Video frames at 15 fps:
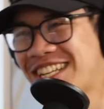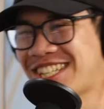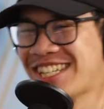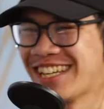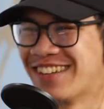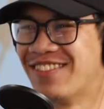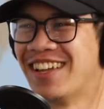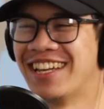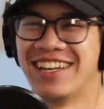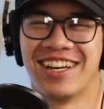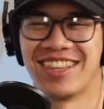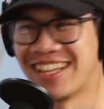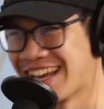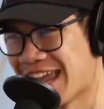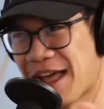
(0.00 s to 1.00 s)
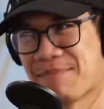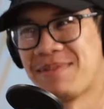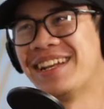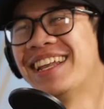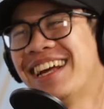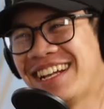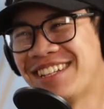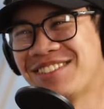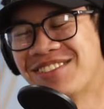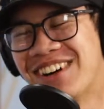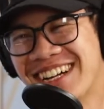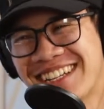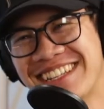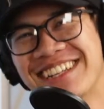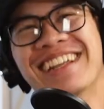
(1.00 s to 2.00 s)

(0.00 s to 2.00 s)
Shit, man. Nothing happened. I just walked in.